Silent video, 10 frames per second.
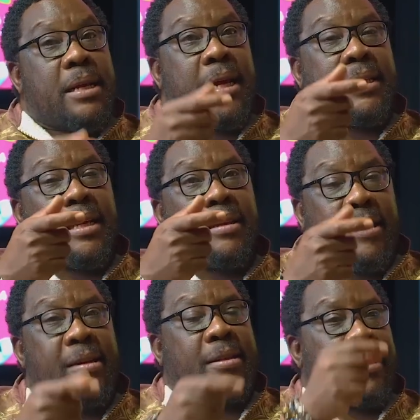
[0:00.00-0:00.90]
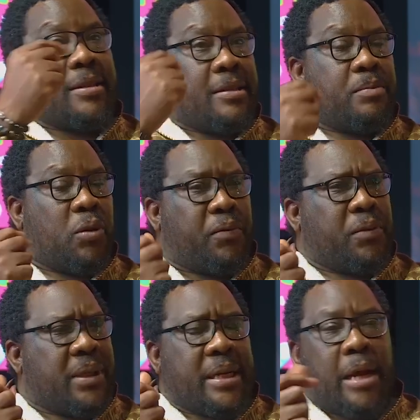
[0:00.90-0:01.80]
There's a case in
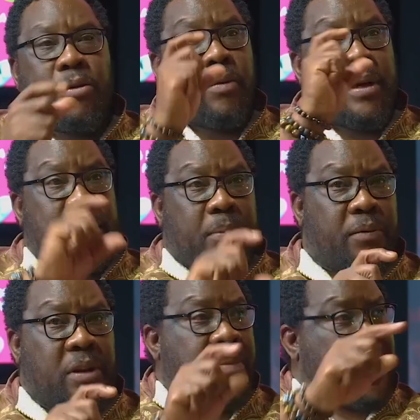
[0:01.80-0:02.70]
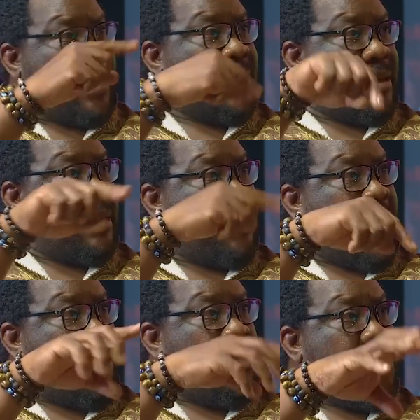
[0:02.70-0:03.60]
Bloemfontein. I don't know what it's Bloemfontein, but it's
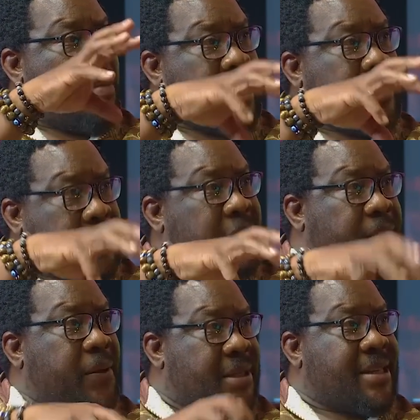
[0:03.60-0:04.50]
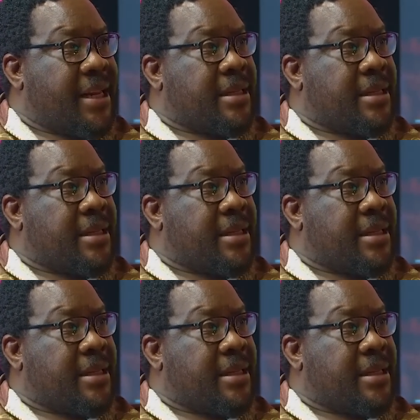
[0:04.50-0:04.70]
Mangaung, but it's in the Free State.